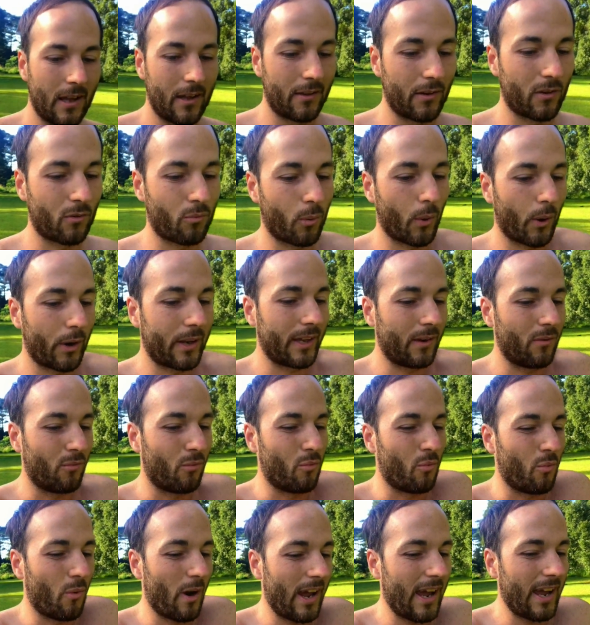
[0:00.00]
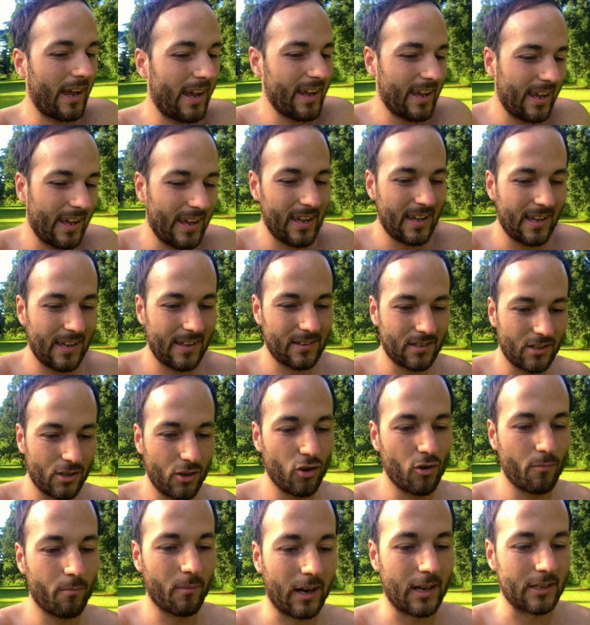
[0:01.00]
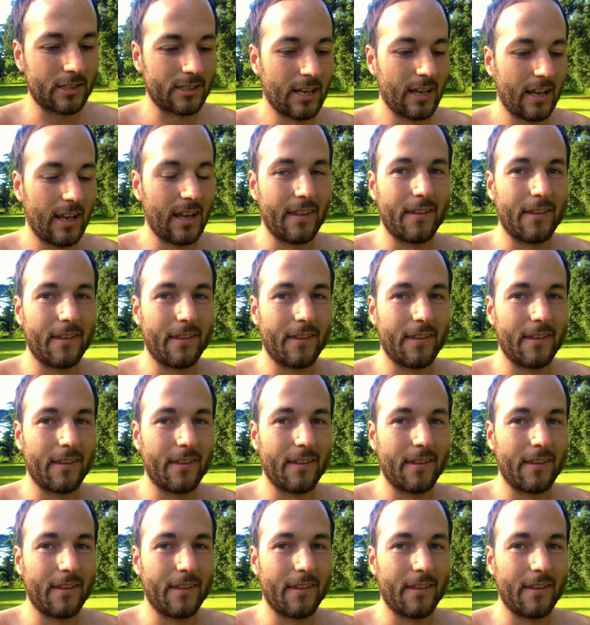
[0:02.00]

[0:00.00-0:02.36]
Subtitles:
They're working way too much.